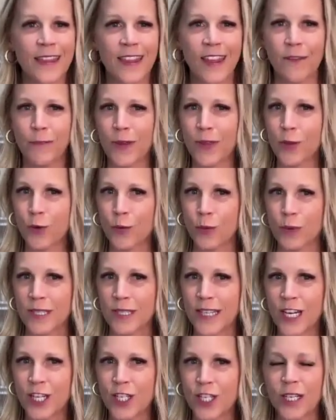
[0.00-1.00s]
they've been through
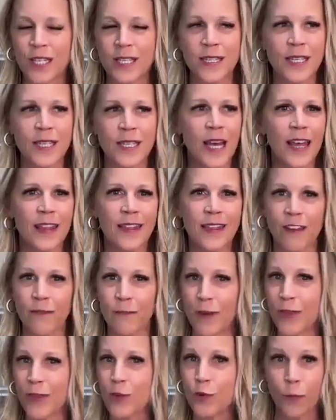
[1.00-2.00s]
recessions,
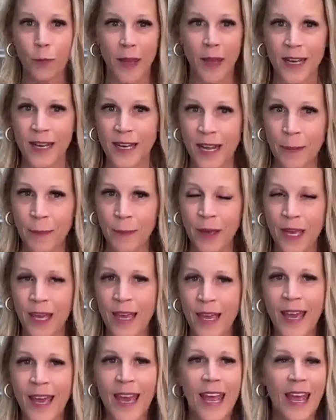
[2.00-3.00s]
they've been through a
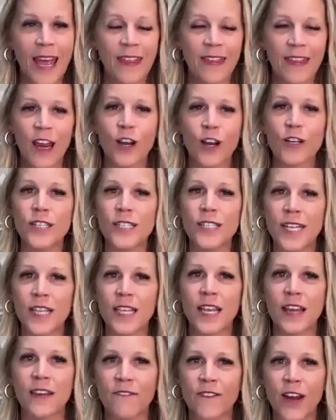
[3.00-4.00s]
pandemic, and they are
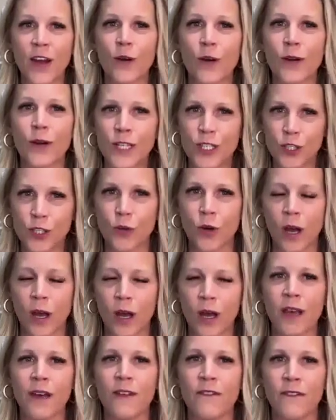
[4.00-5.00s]
still a very
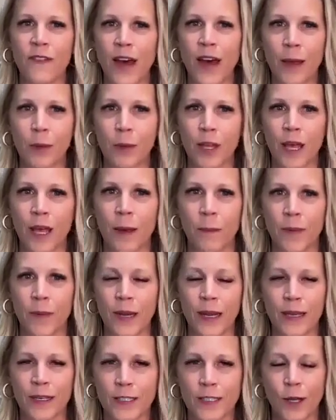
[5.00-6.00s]
strong, viable
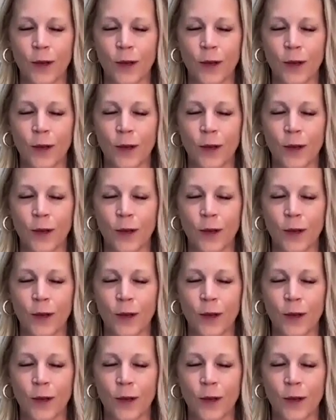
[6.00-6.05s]
company.